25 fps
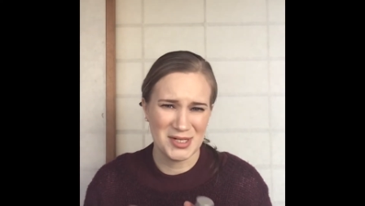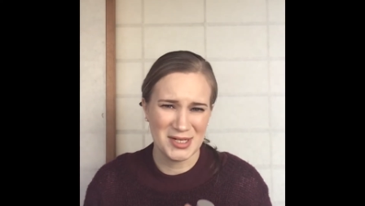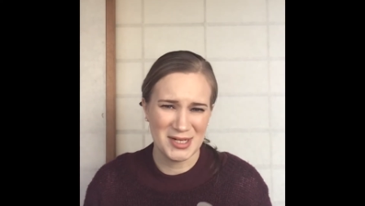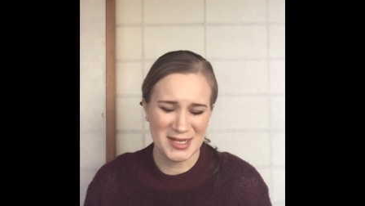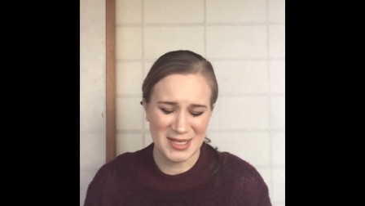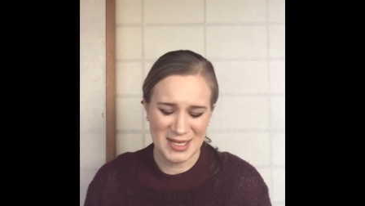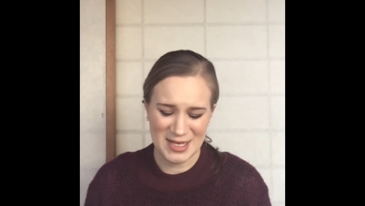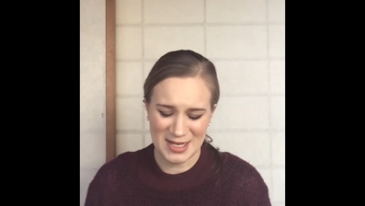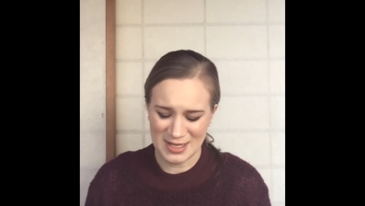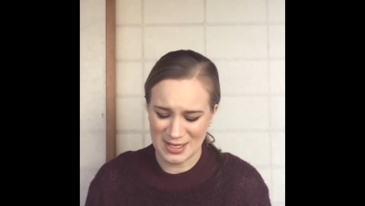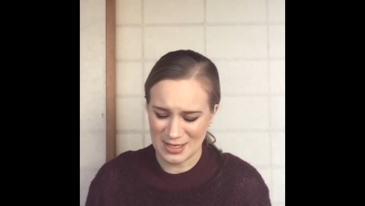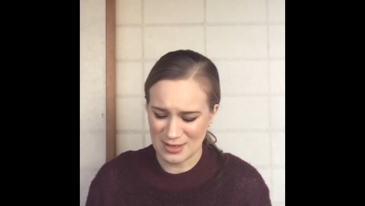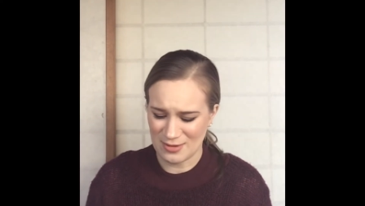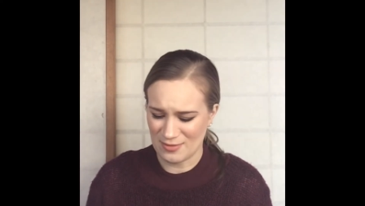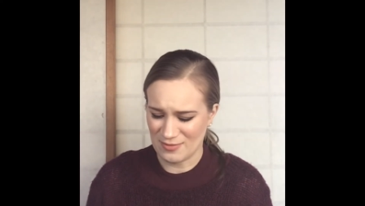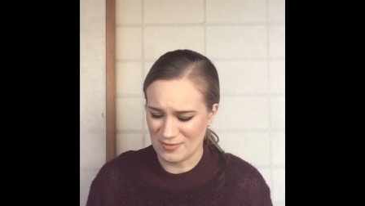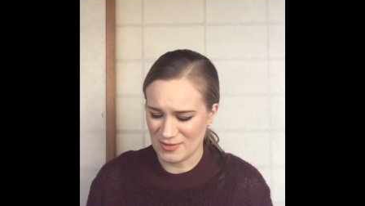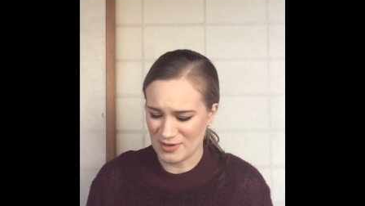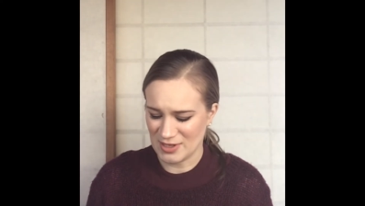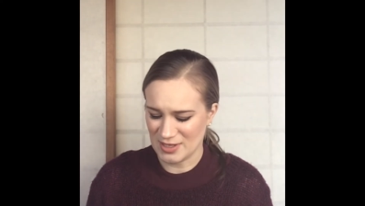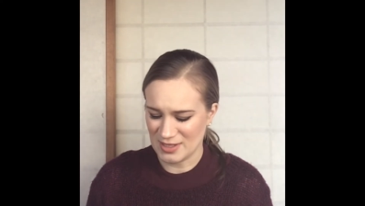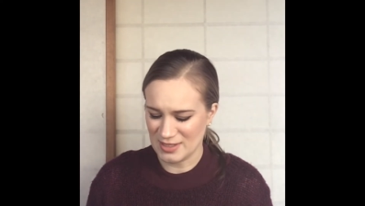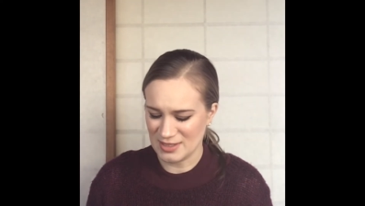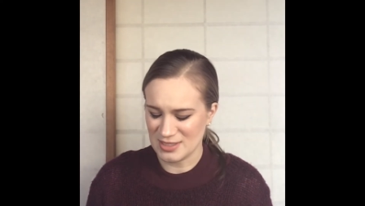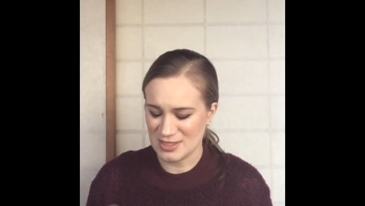I can't get over
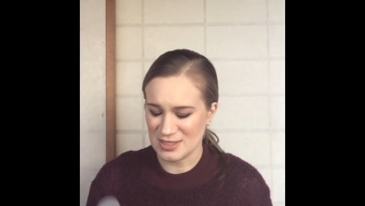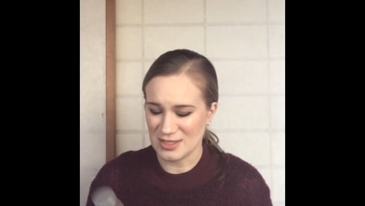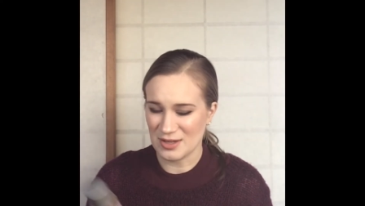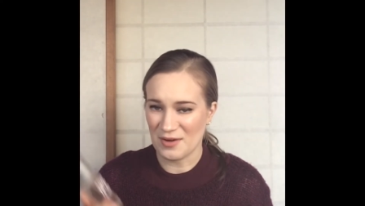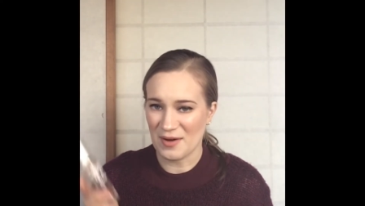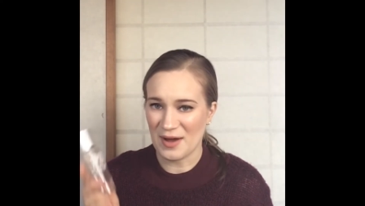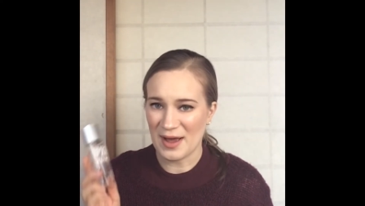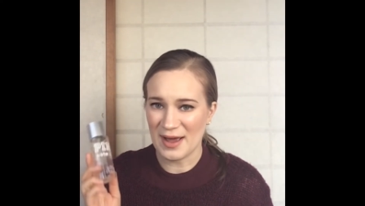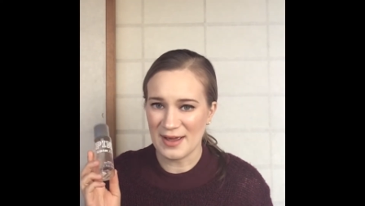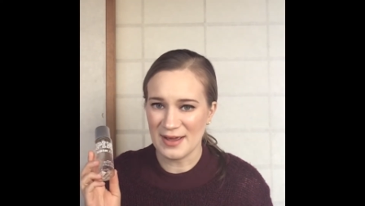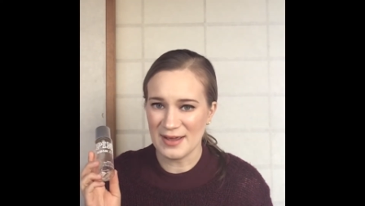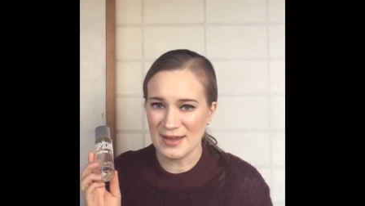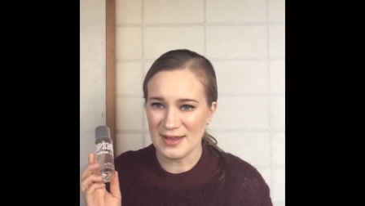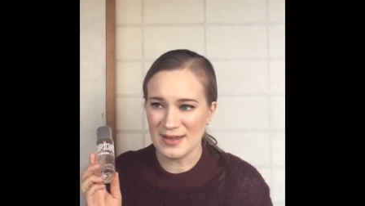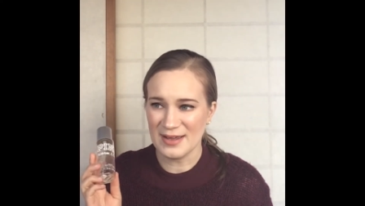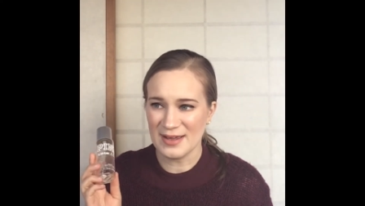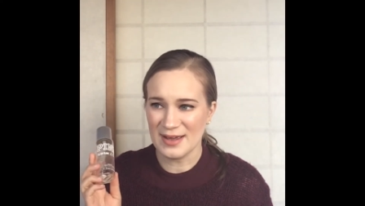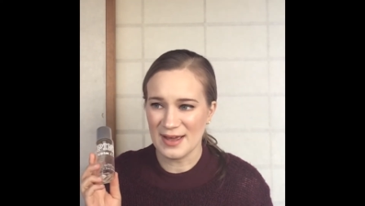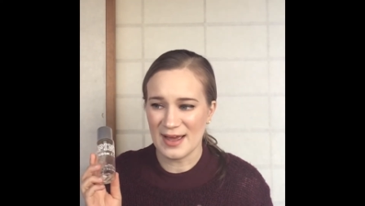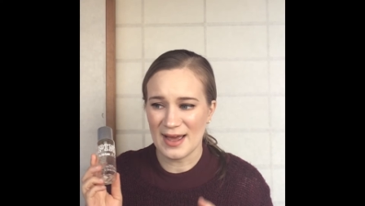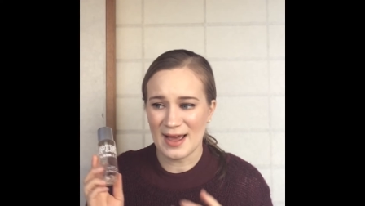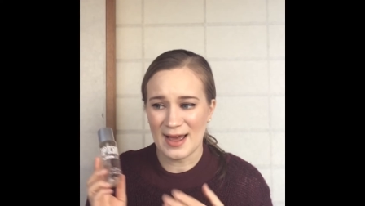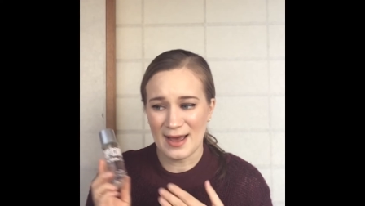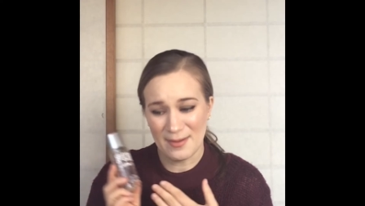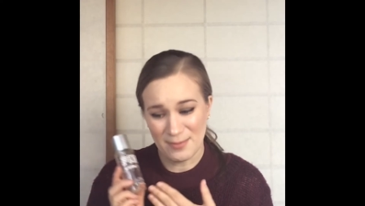it. So I
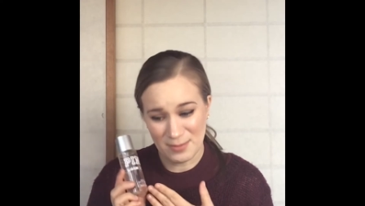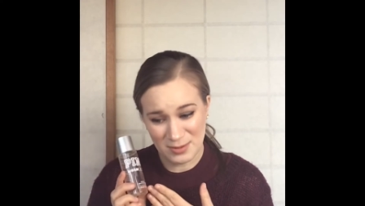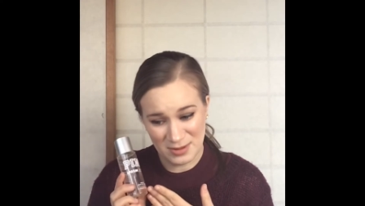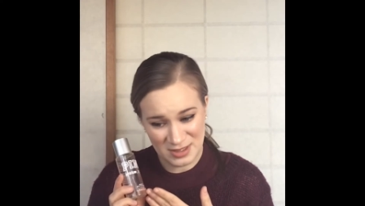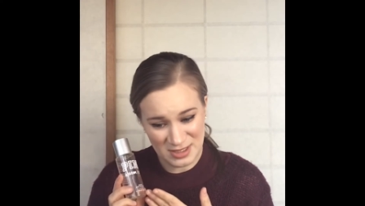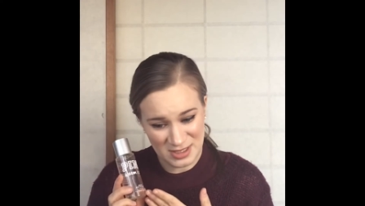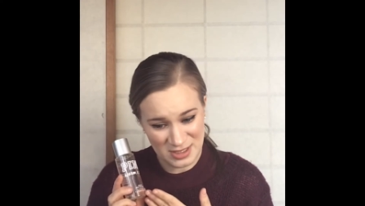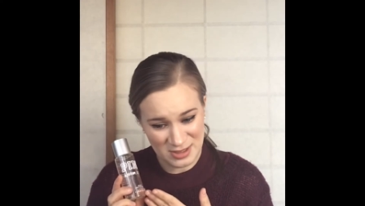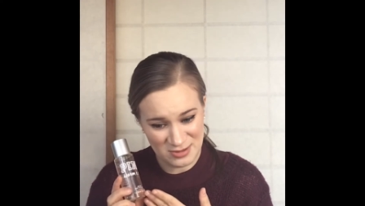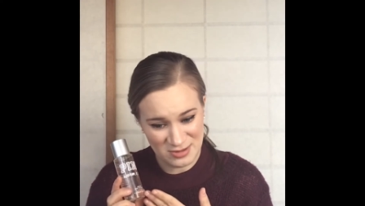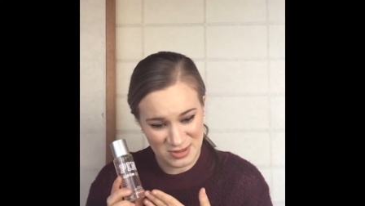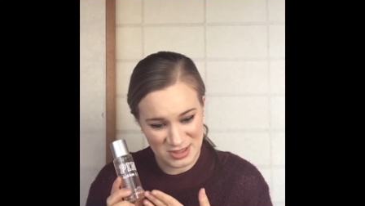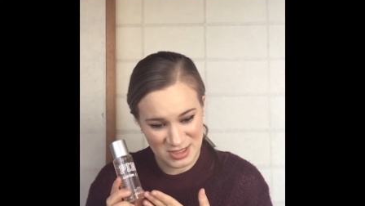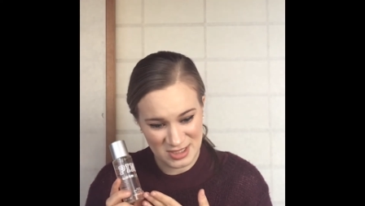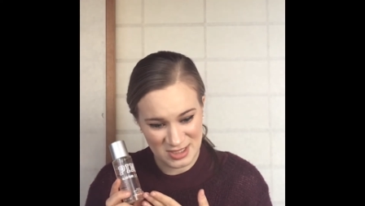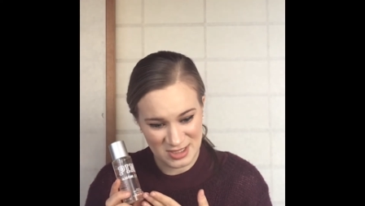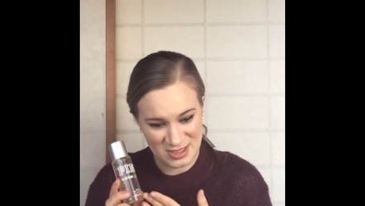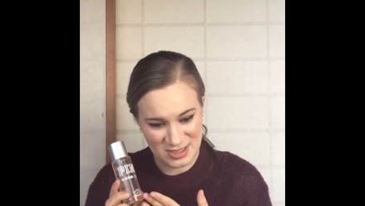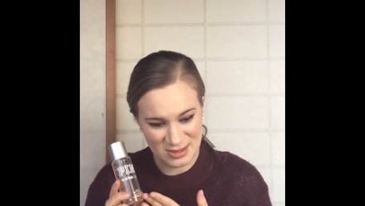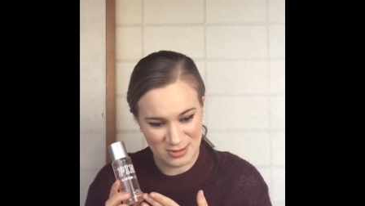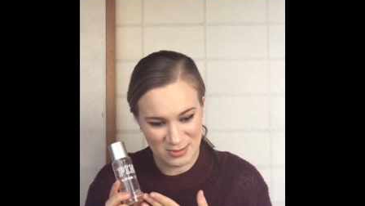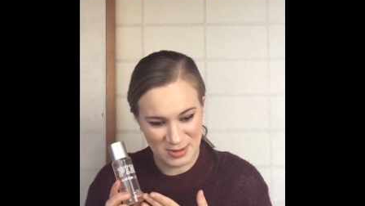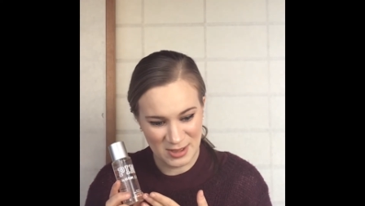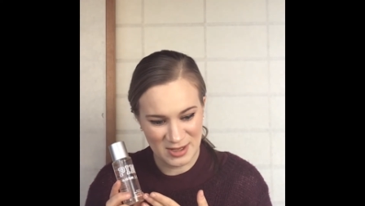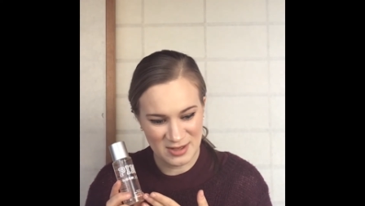happily used
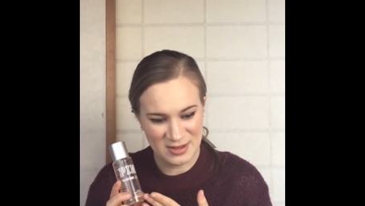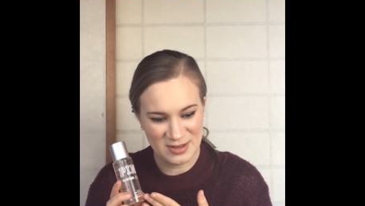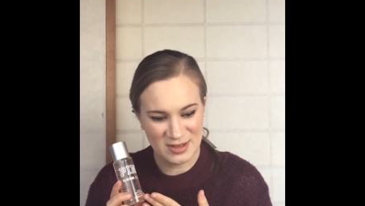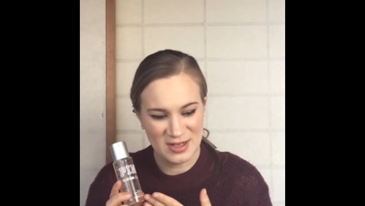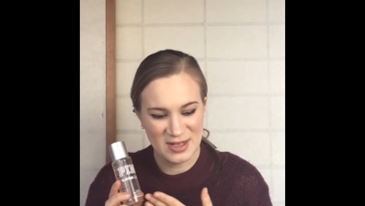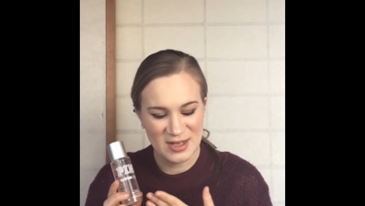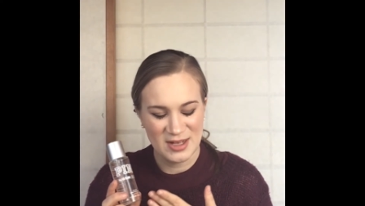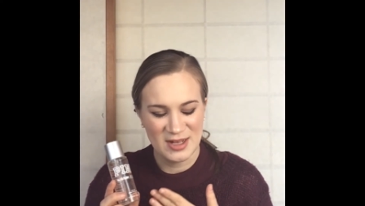this one.